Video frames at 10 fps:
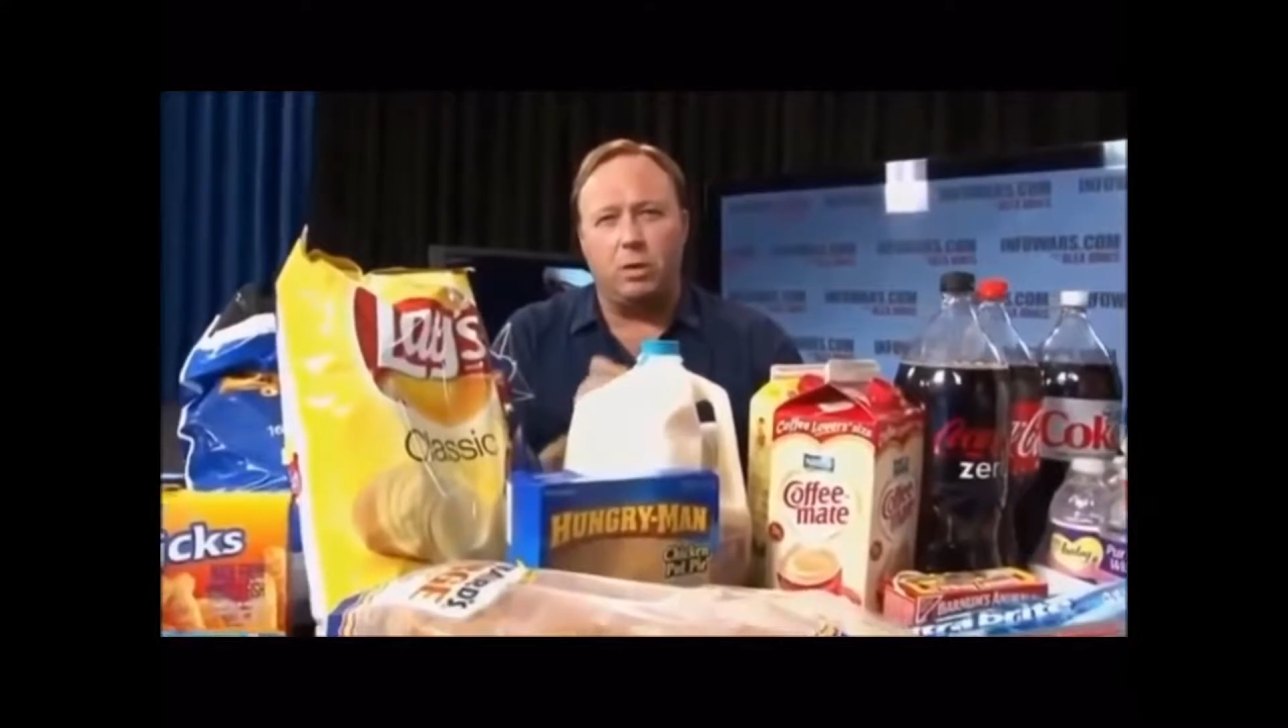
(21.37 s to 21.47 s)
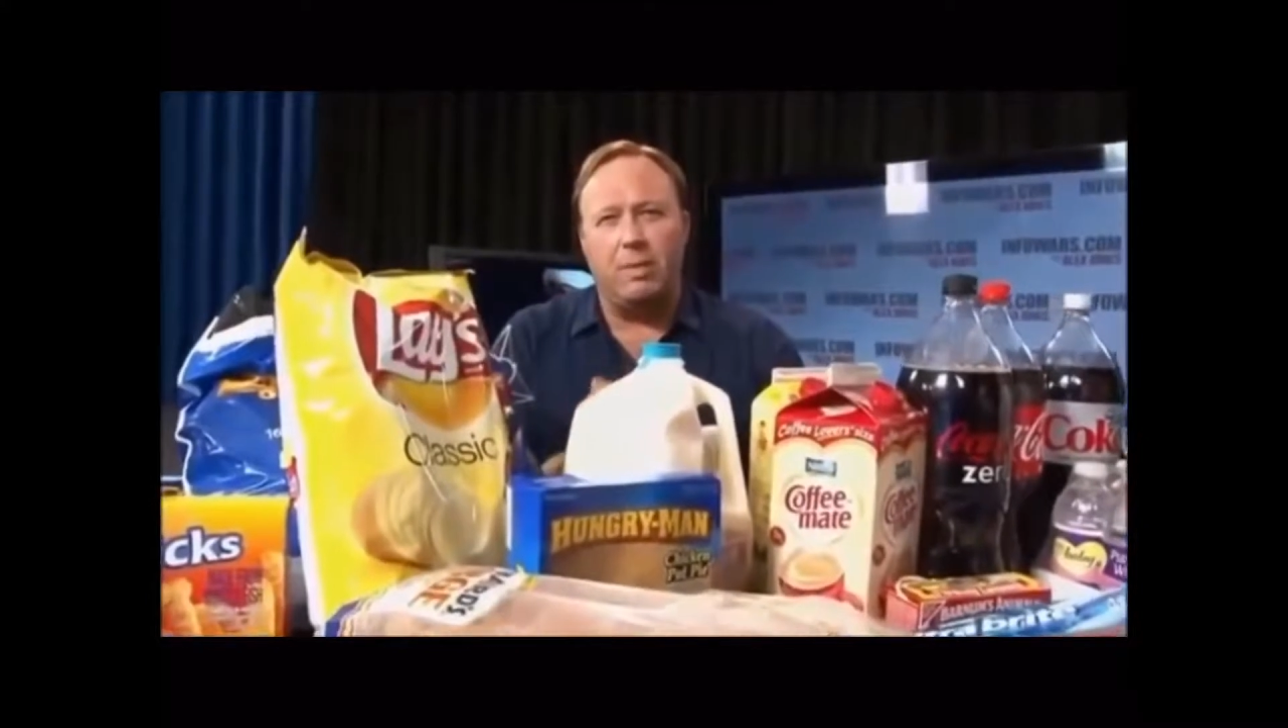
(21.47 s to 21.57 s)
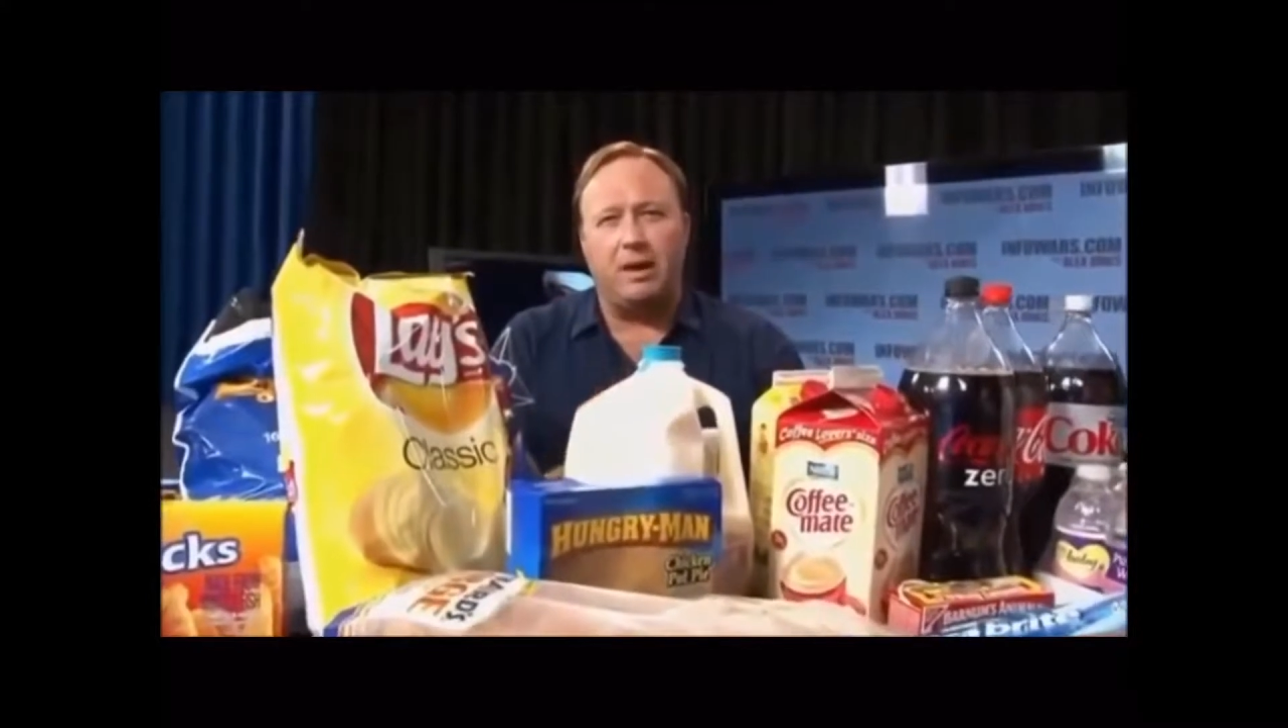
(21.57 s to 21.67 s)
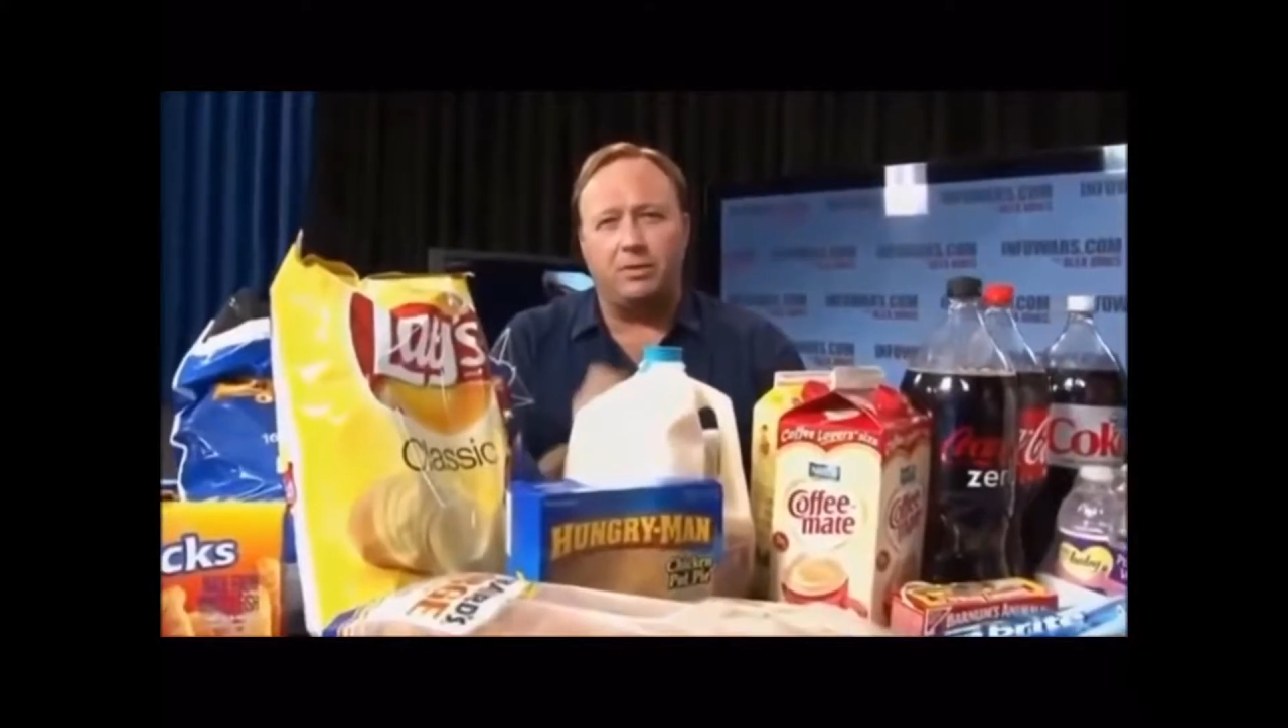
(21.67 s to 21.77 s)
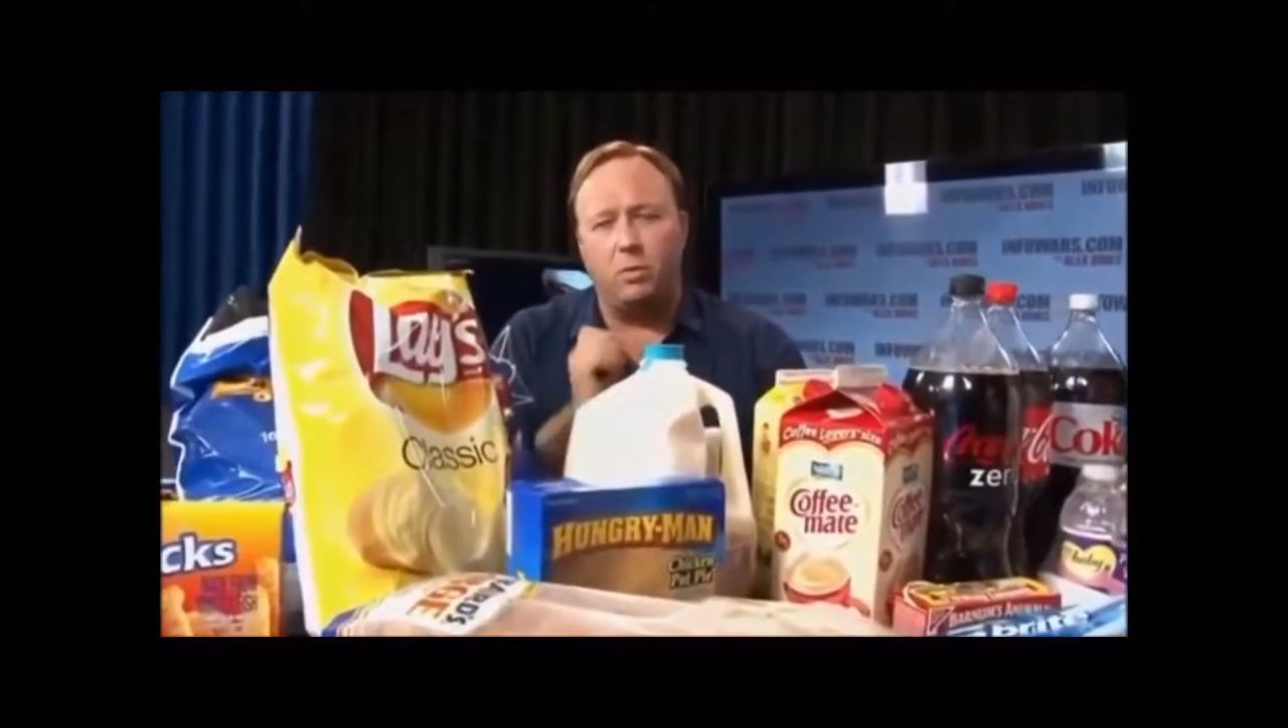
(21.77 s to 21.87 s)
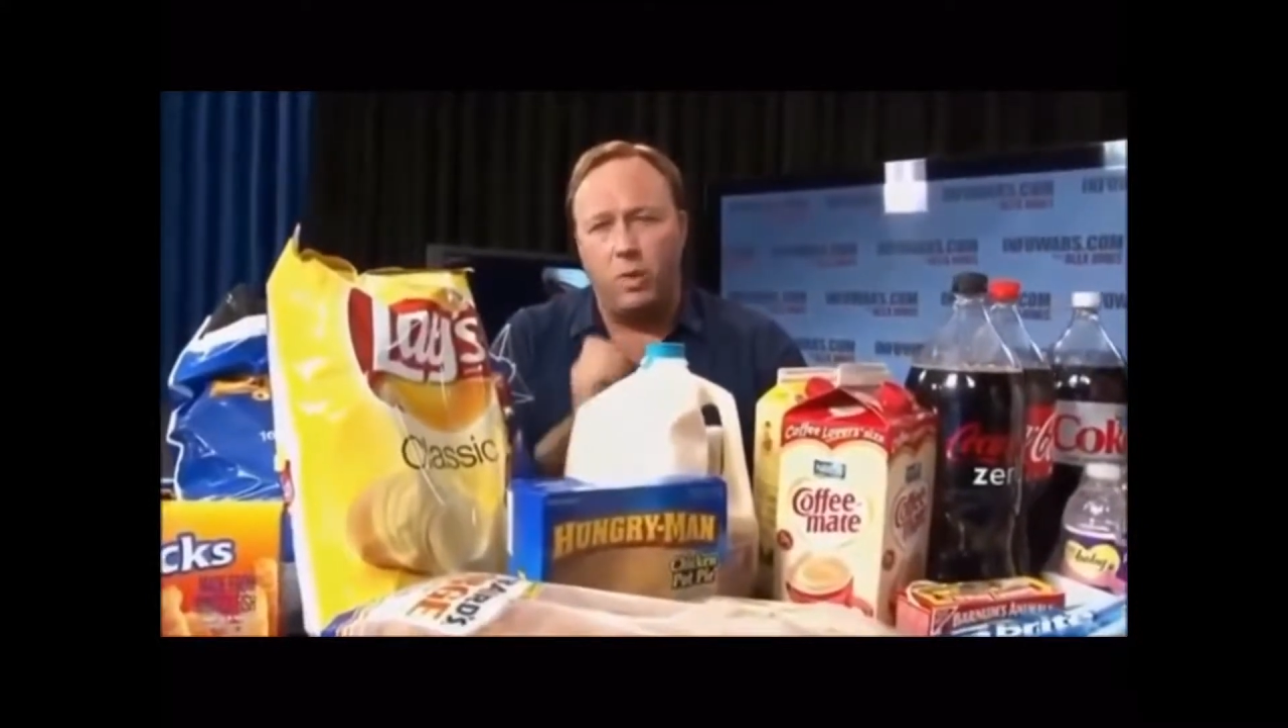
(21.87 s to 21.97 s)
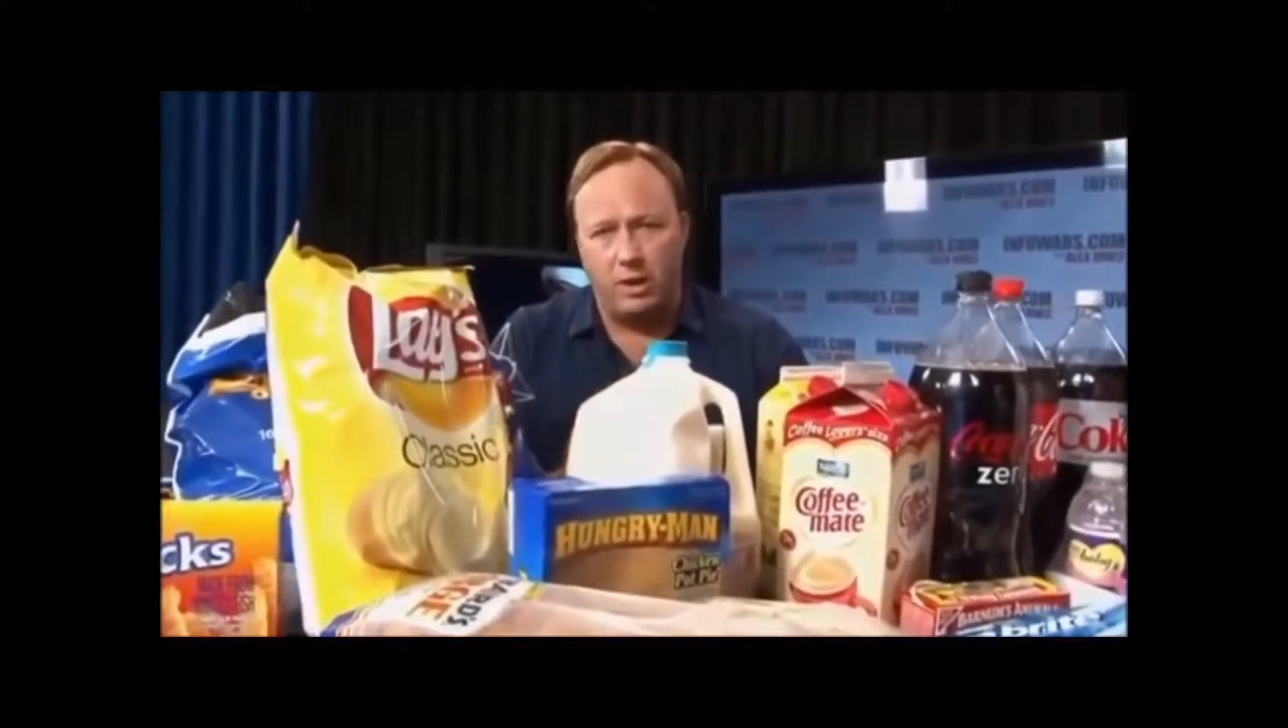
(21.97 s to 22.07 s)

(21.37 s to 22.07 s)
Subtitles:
that you are about to